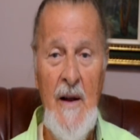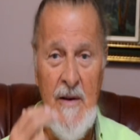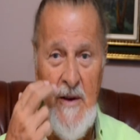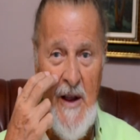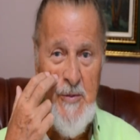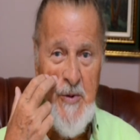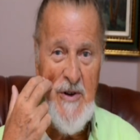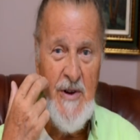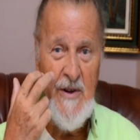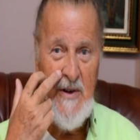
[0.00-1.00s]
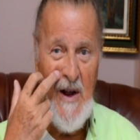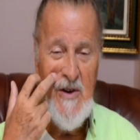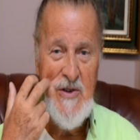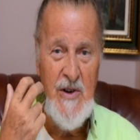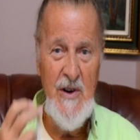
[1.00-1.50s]
This
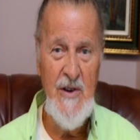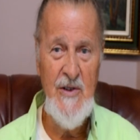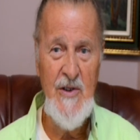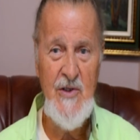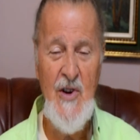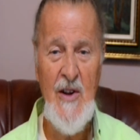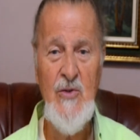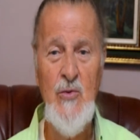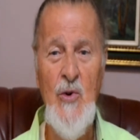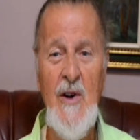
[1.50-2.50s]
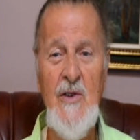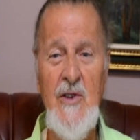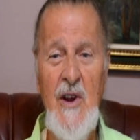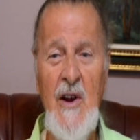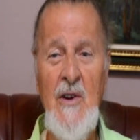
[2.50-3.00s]
presentation is just one
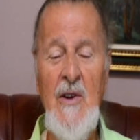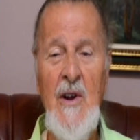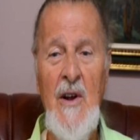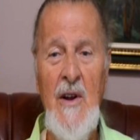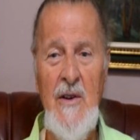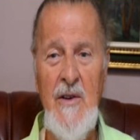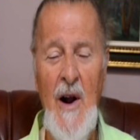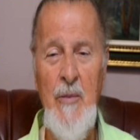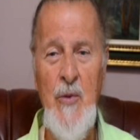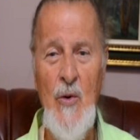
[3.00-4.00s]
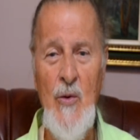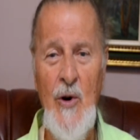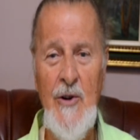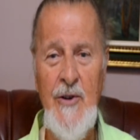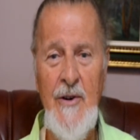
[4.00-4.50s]
single drop of
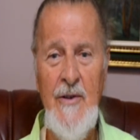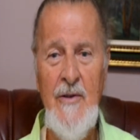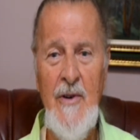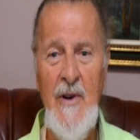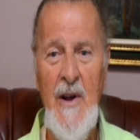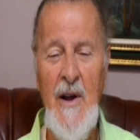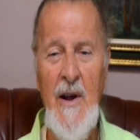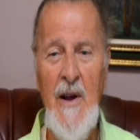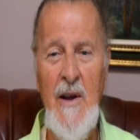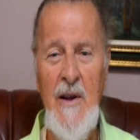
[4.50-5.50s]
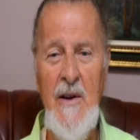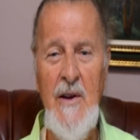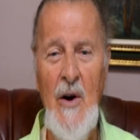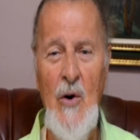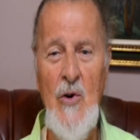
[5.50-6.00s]
water in
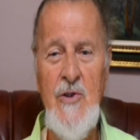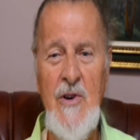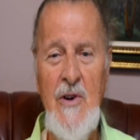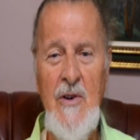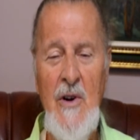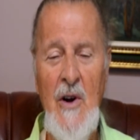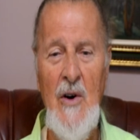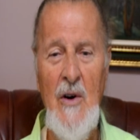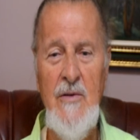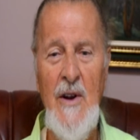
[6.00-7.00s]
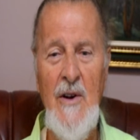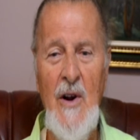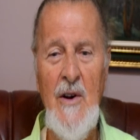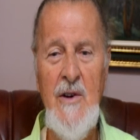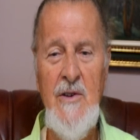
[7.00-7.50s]
the ocean of the
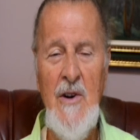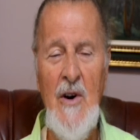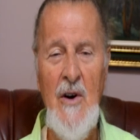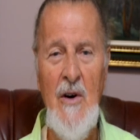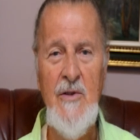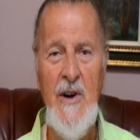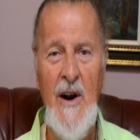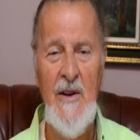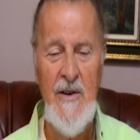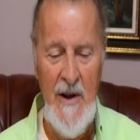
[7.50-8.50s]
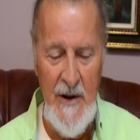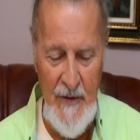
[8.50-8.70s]
knowledge of karate.